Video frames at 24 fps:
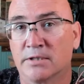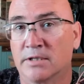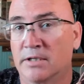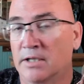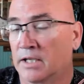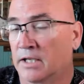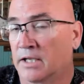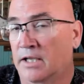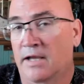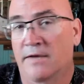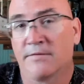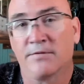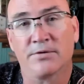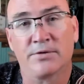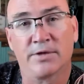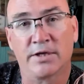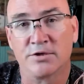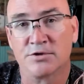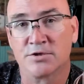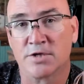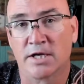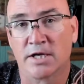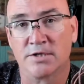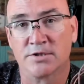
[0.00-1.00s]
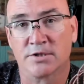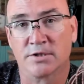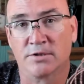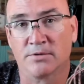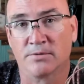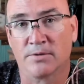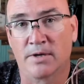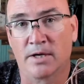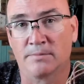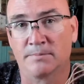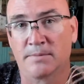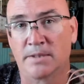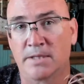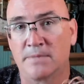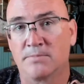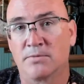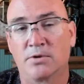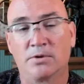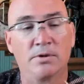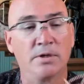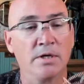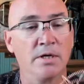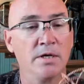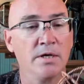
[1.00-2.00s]
like everything changing around
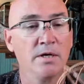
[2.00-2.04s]
people